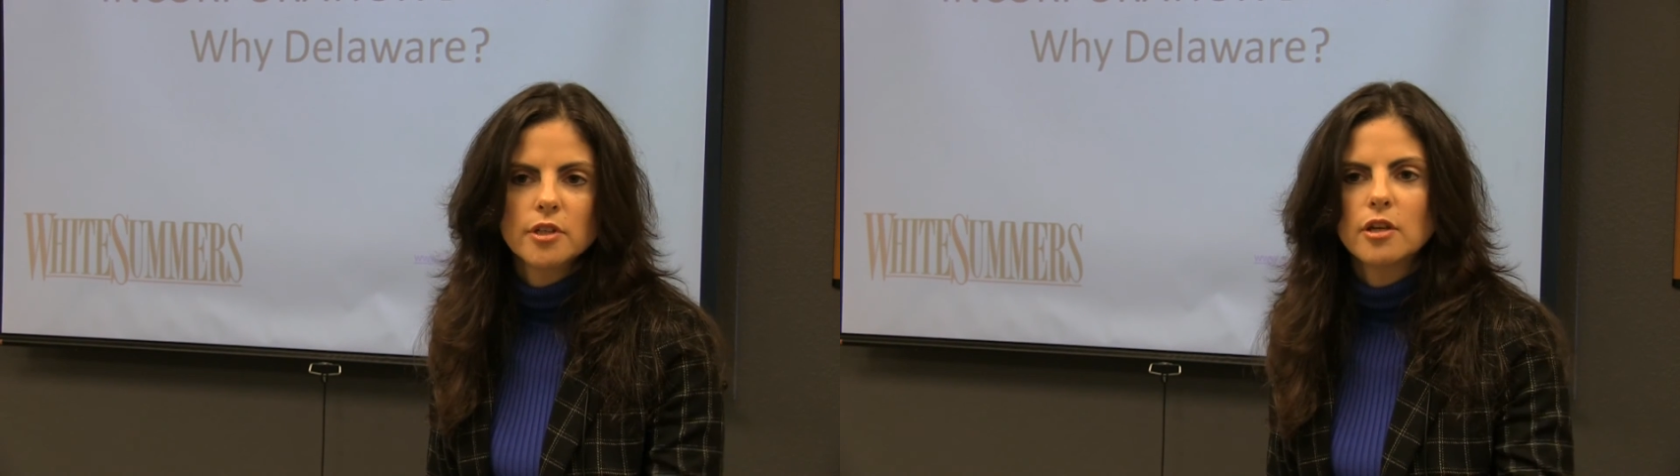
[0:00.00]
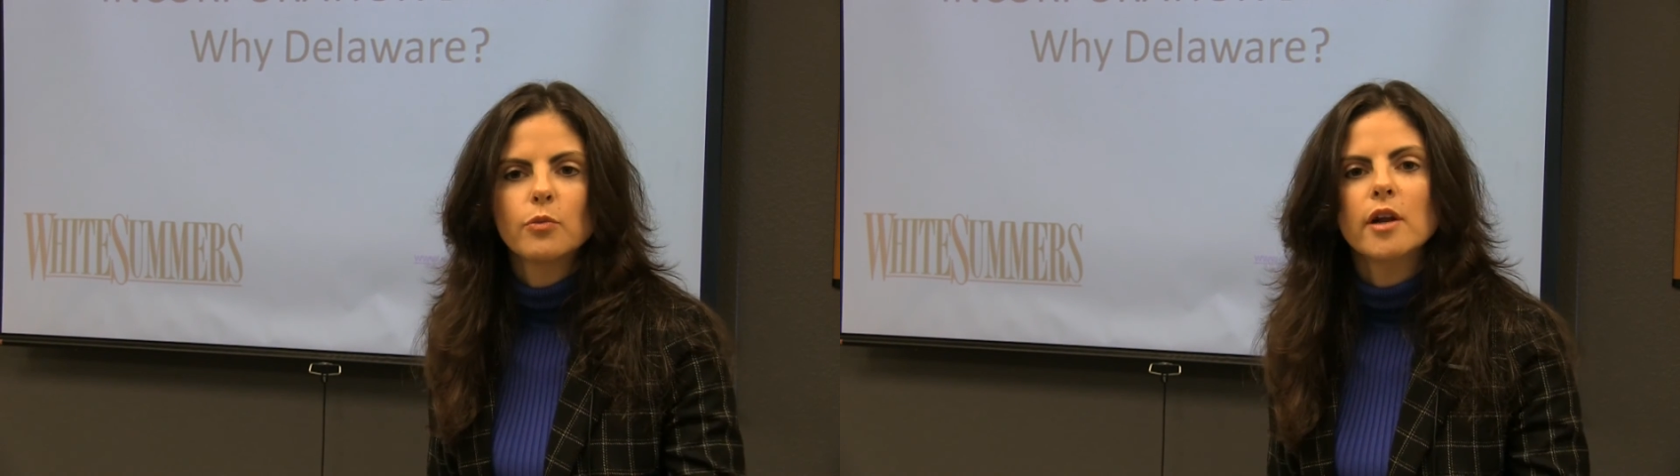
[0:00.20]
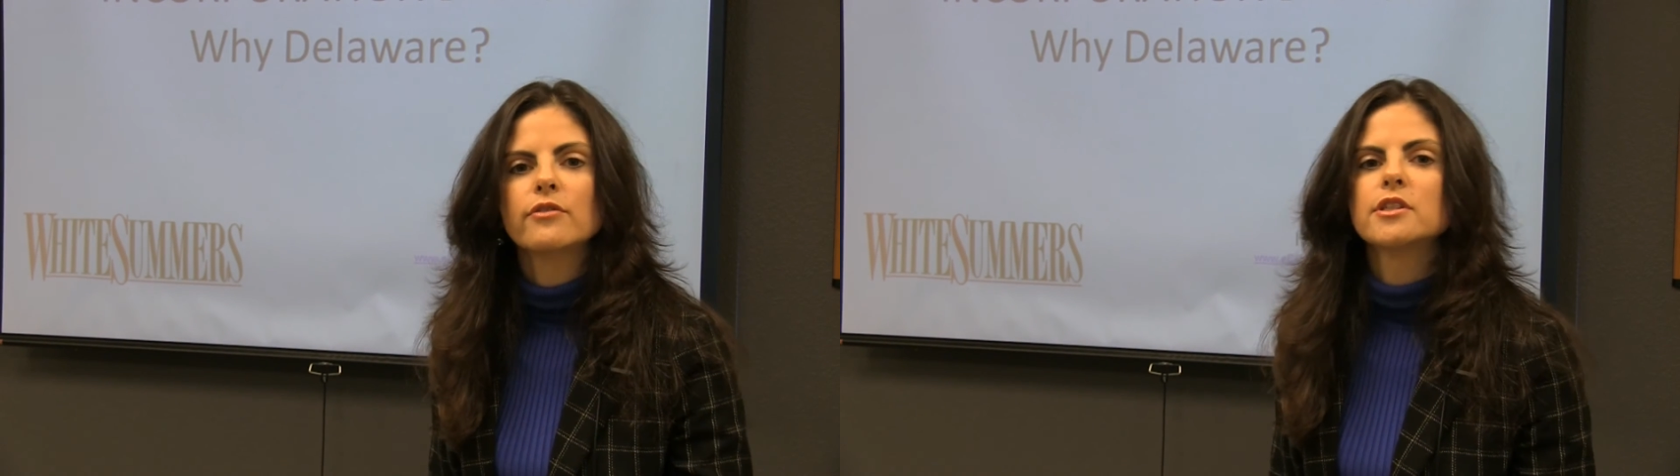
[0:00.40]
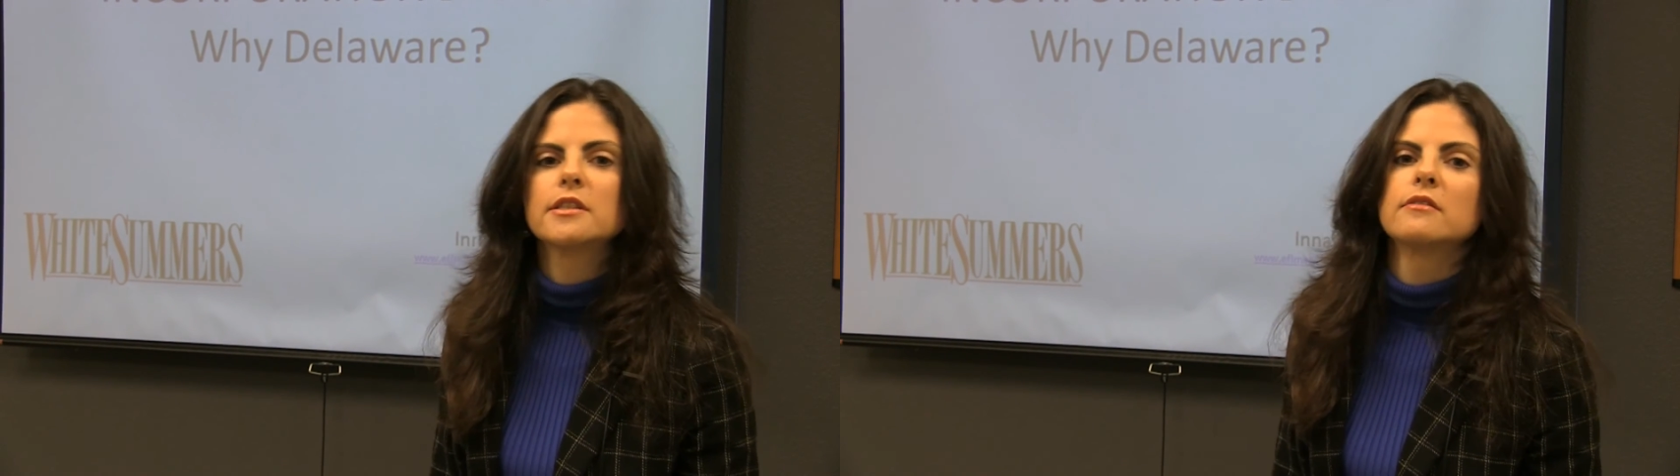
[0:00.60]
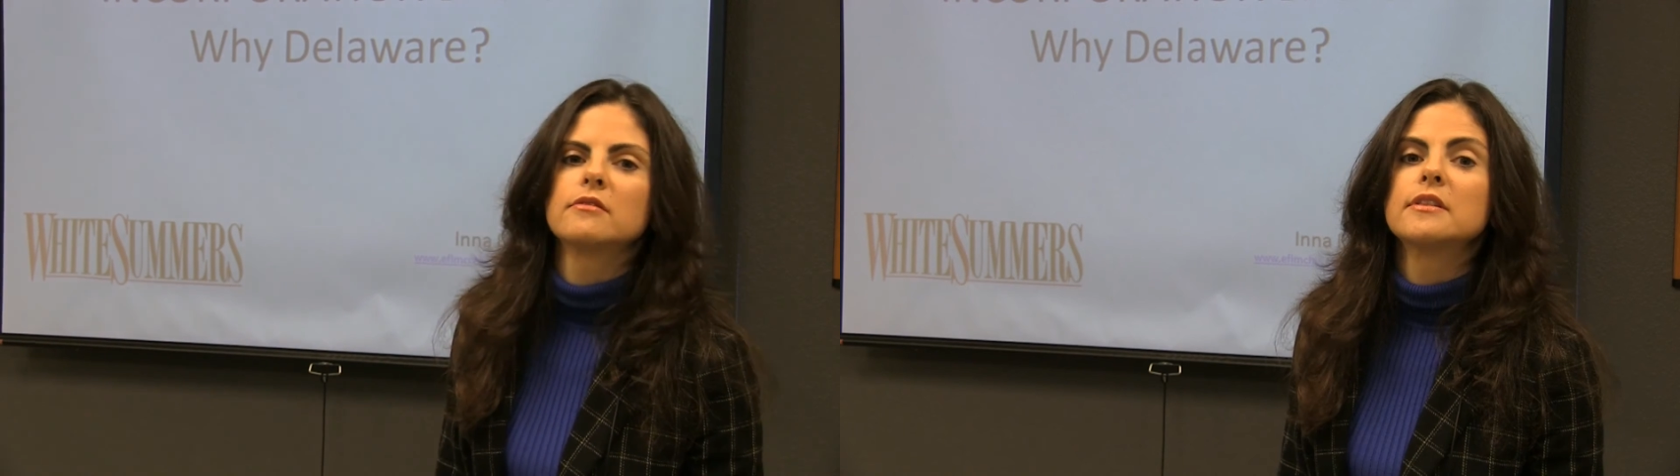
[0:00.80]
in whatever
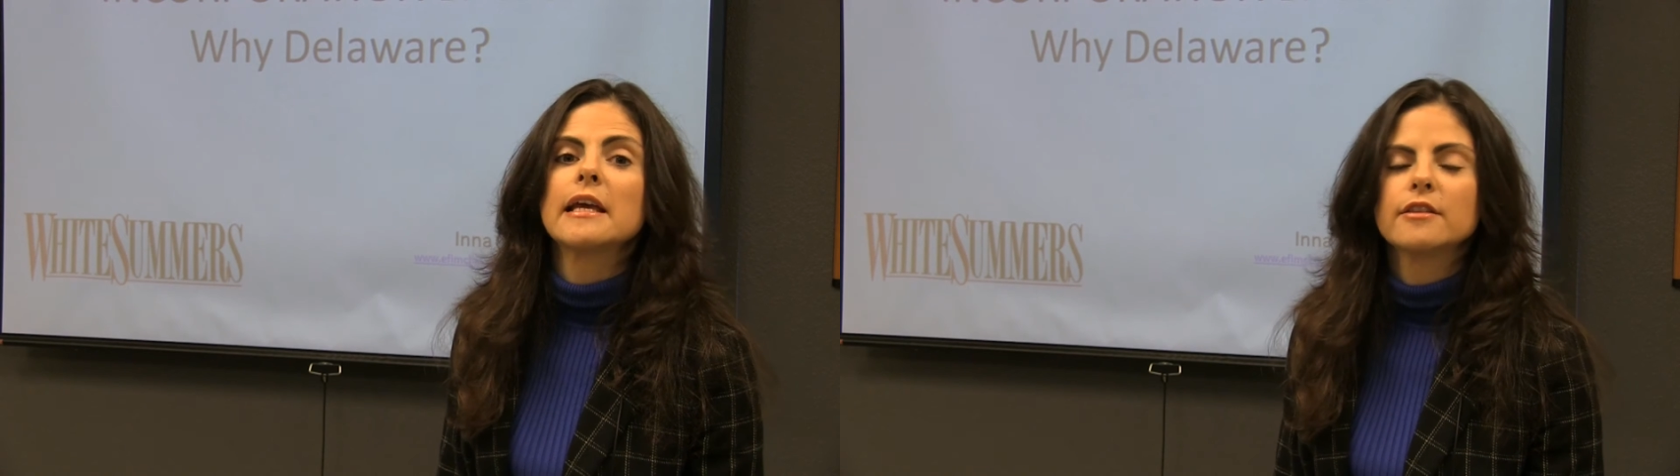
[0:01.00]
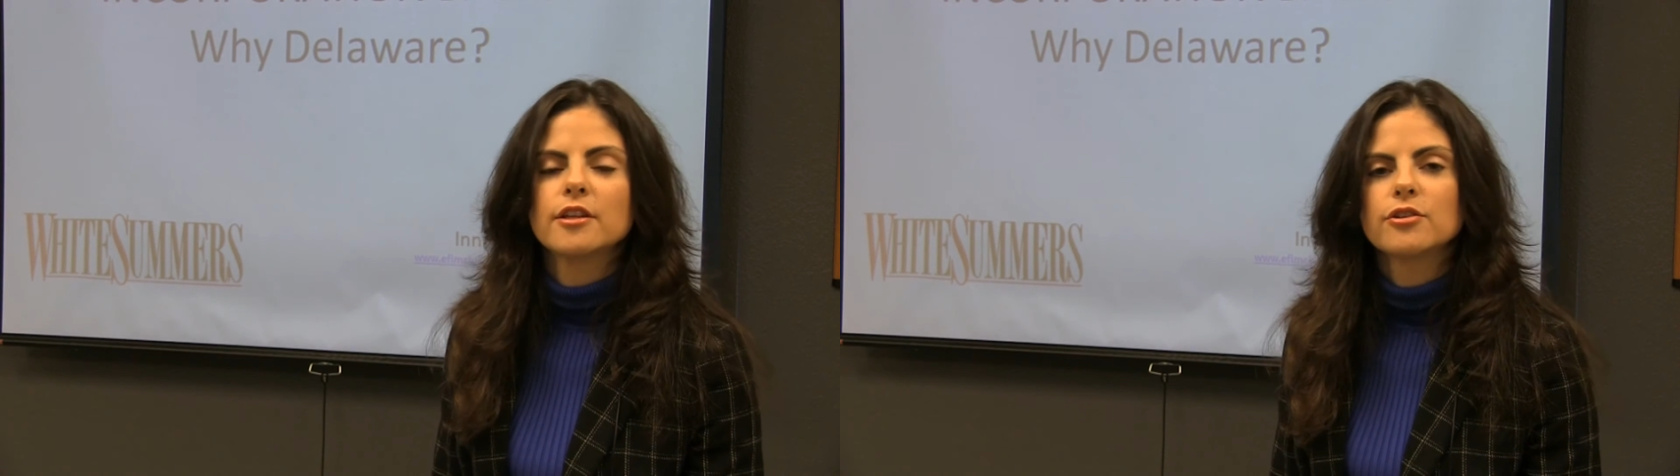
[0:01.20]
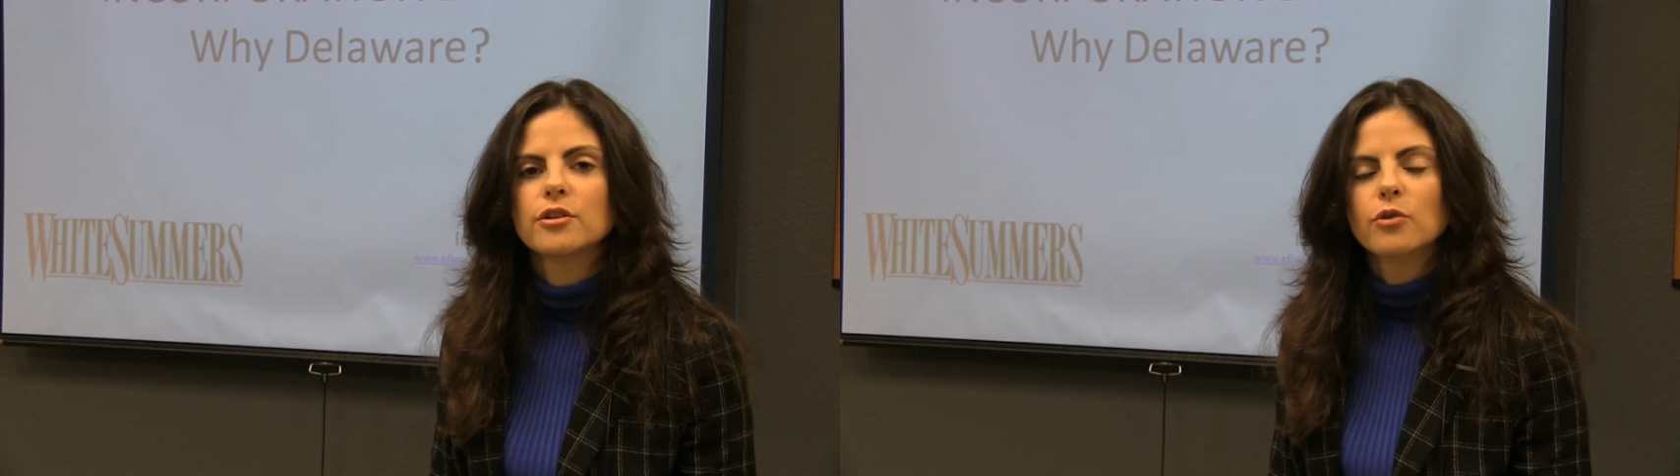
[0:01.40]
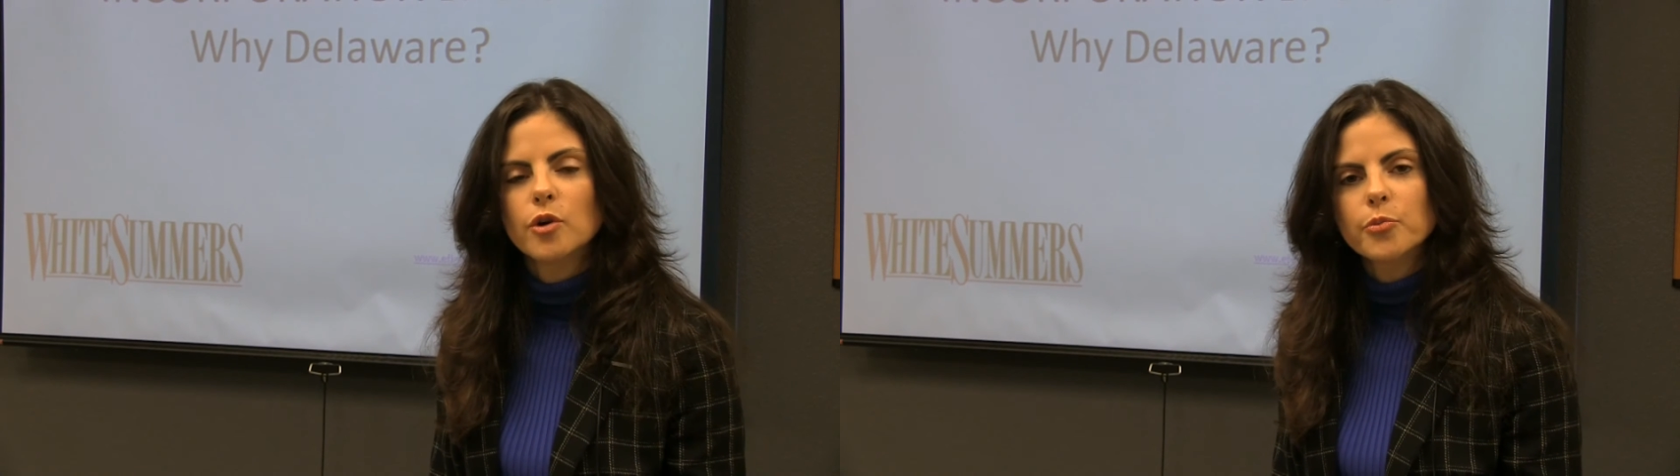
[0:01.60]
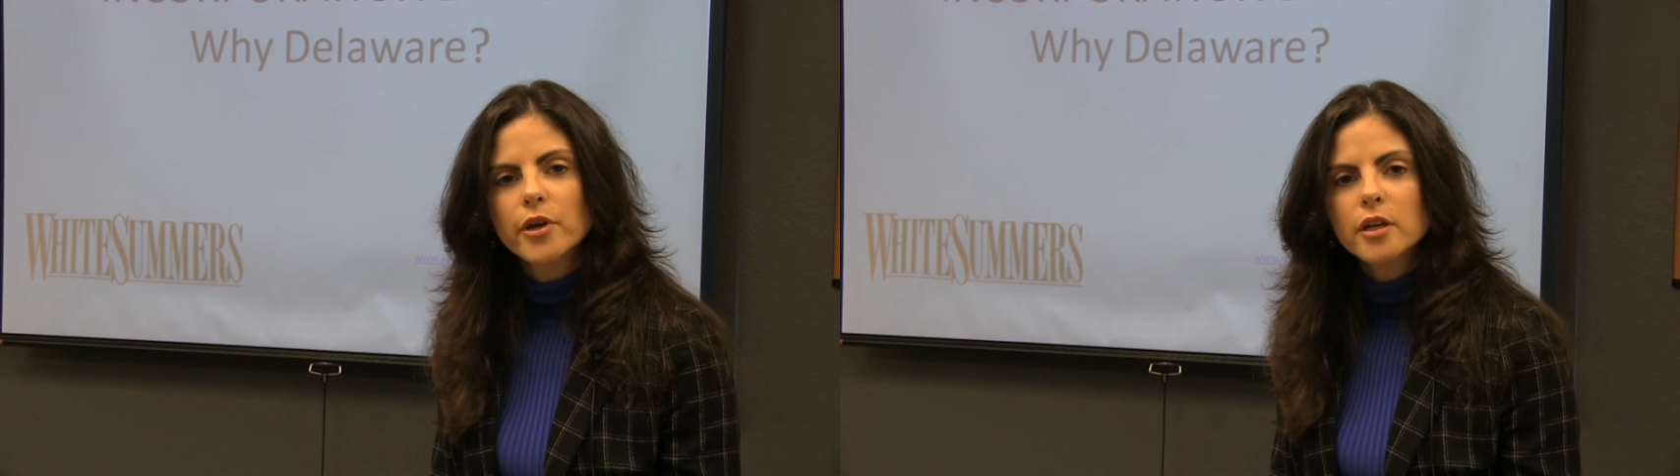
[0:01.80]
state that you're
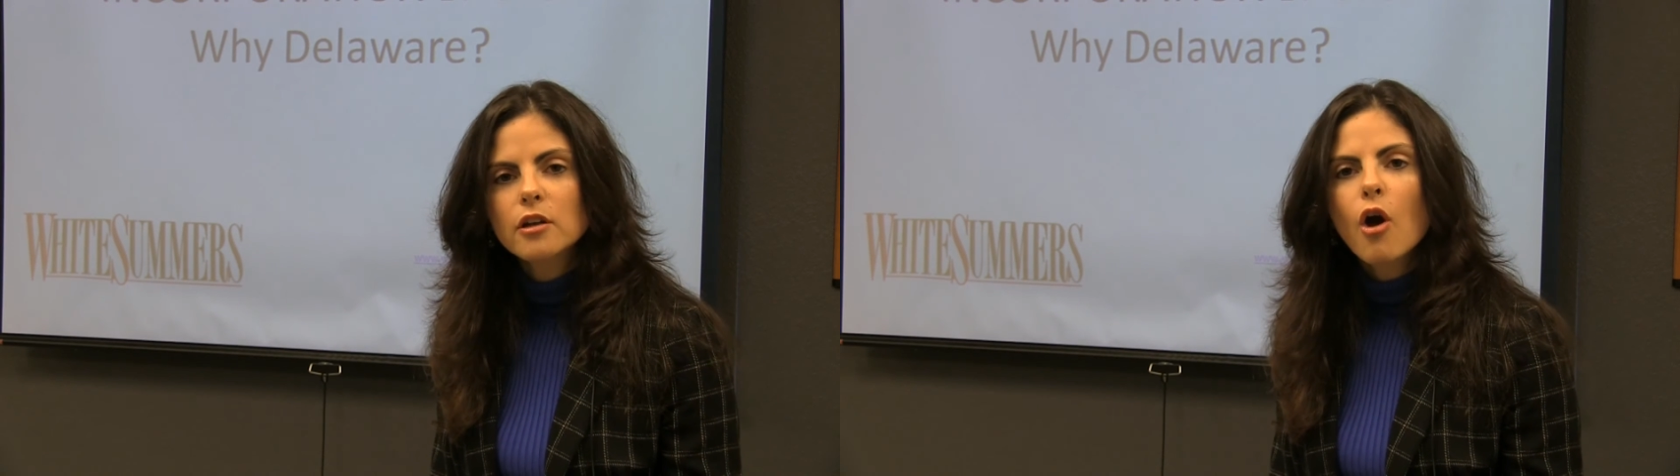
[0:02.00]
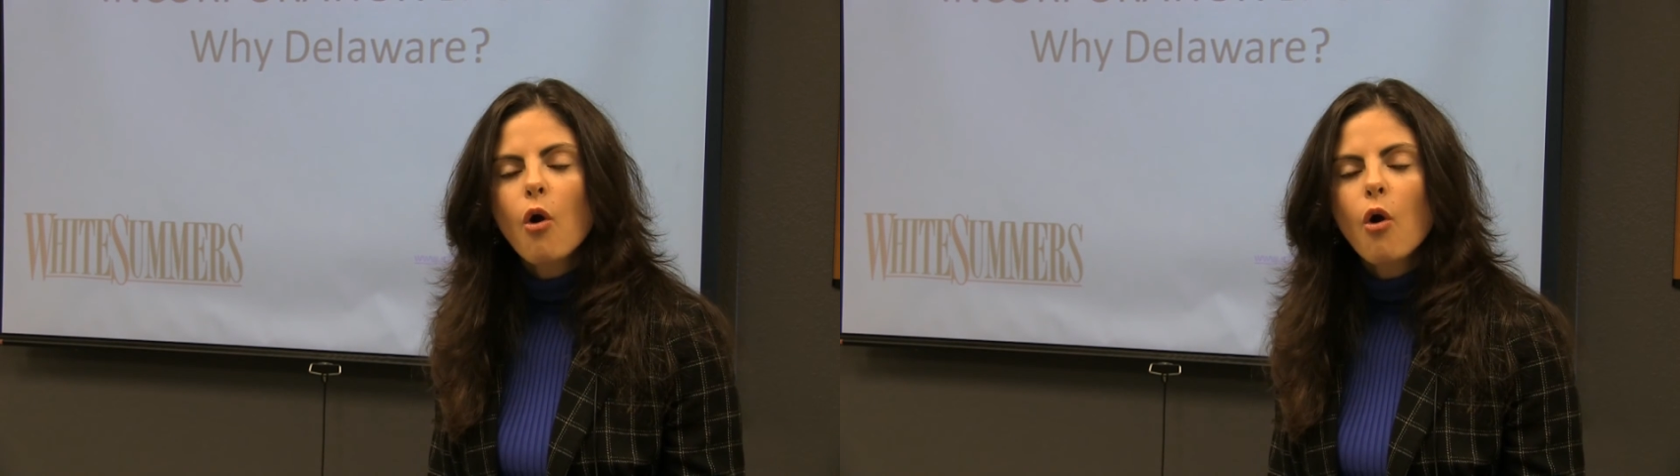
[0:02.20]
incorporated